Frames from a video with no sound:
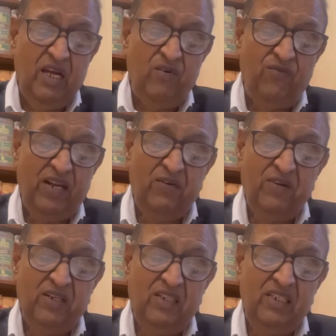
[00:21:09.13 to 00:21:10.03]

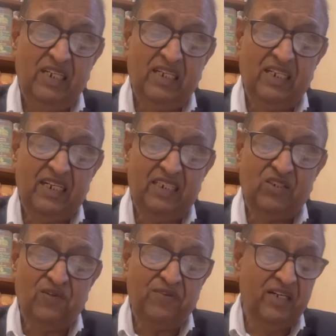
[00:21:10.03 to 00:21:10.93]
Whenever the contents
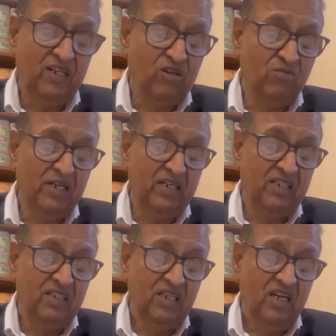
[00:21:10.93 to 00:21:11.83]
of a document
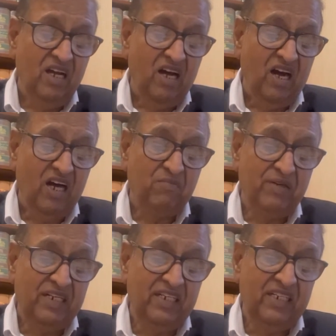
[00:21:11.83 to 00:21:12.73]
are
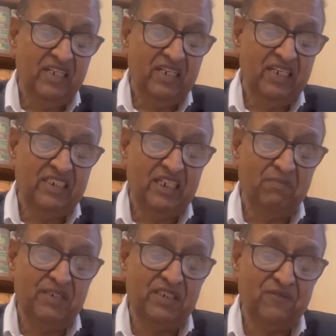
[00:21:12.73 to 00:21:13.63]
material, it shall
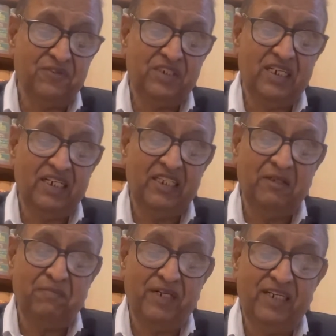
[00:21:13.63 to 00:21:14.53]
be sufficient in the
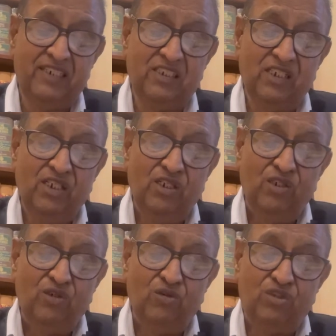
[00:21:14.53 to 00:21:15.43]
pleadings
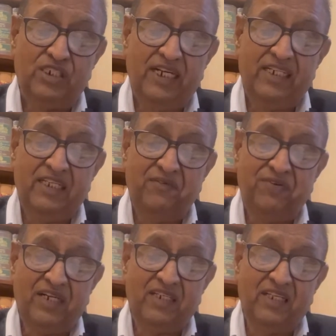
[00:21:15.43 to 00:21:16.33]
to state the
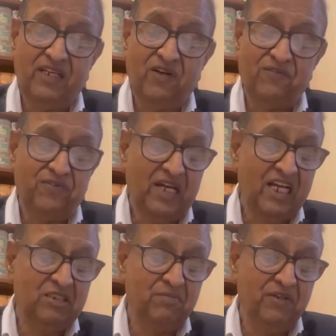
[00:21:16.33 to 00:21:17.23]
effect thereof
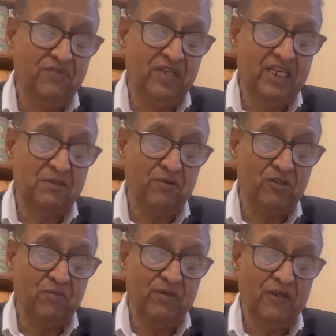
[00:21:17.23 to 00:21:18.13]
as briefly as
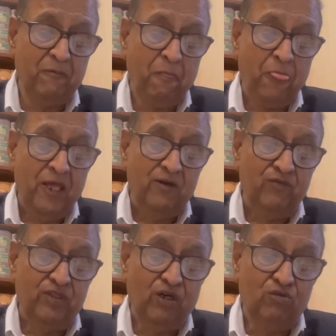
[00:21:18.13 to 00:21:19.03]
possible,
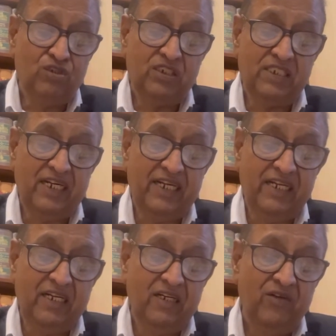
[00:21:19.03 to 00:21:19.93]
without stating